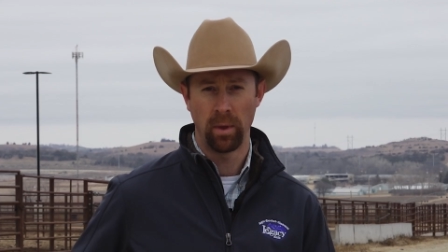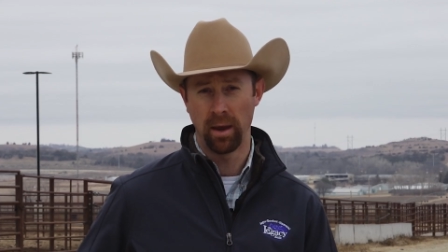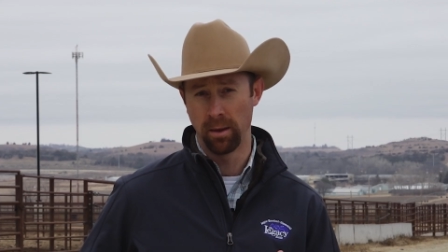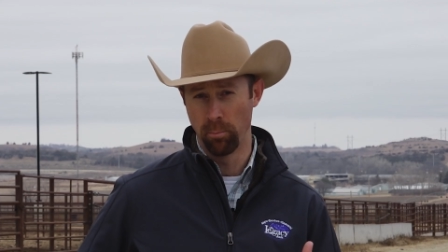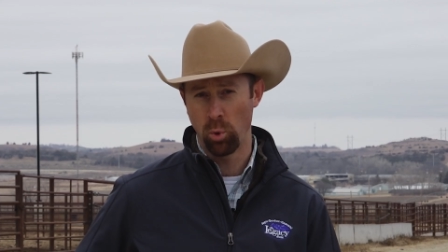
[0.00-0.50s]

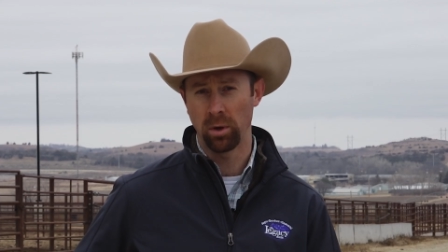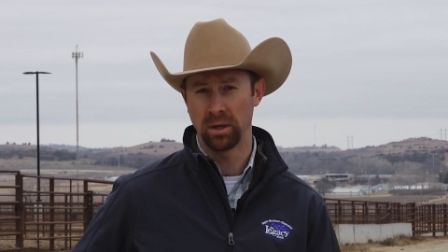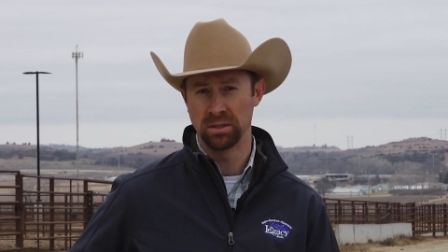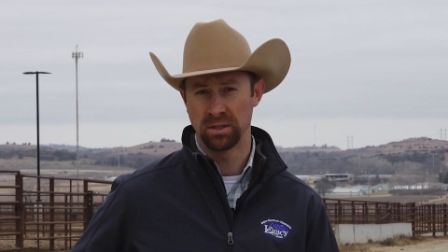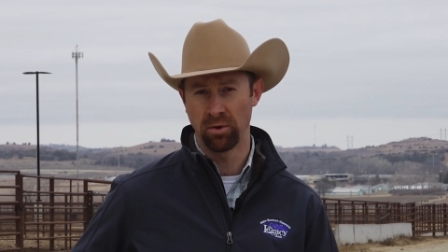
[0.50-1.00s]
A important
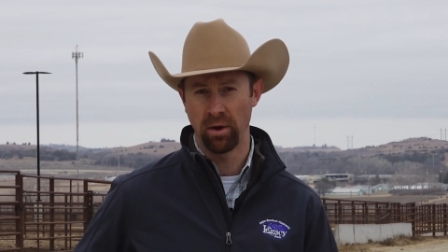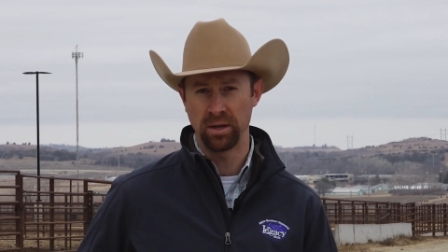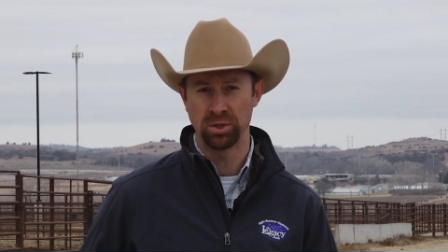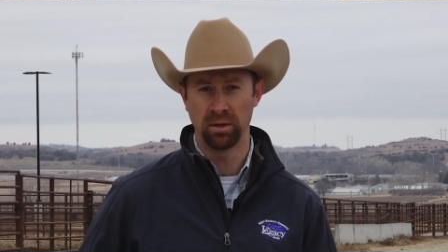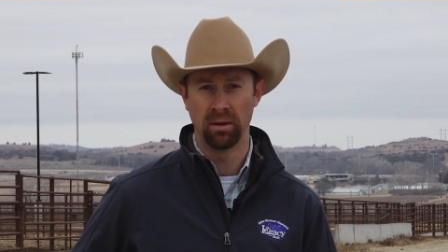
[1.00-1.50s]

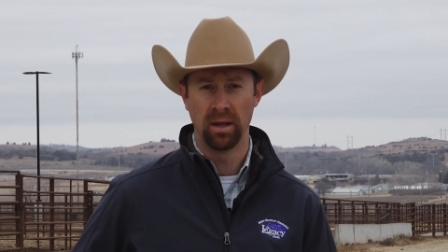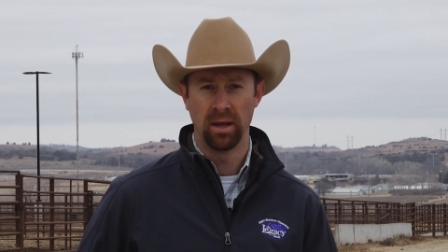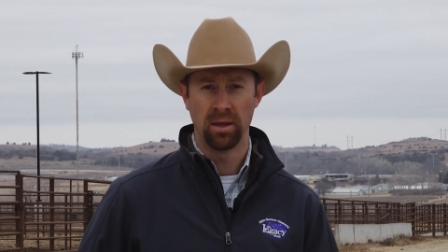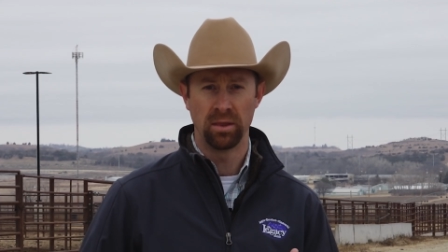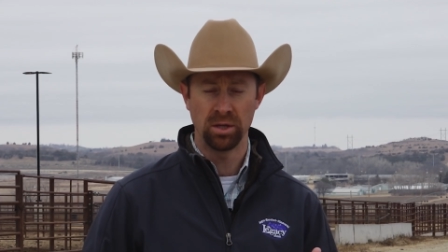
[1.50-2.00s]
consideration
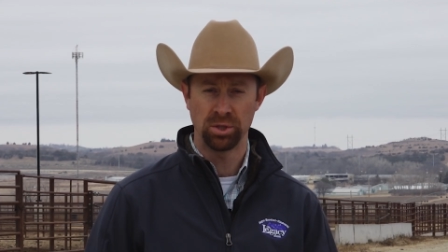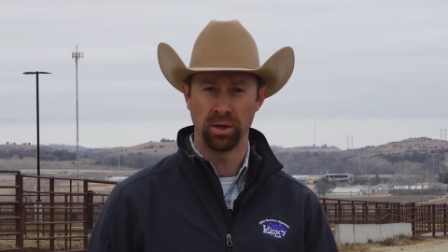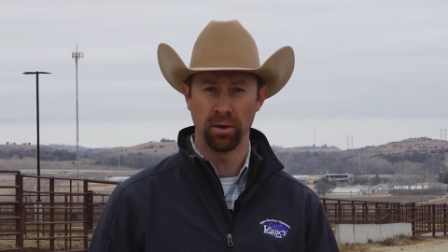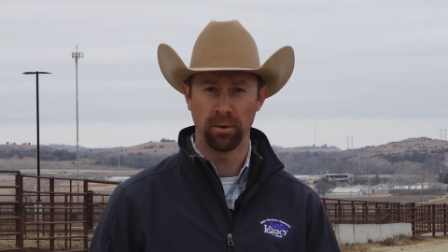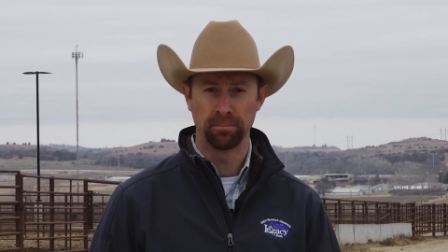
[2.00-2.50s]
this
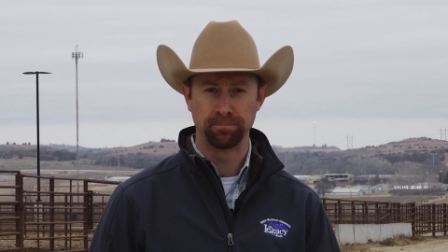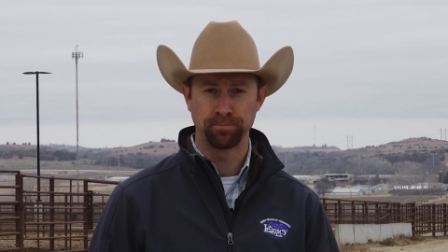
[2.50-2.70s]
year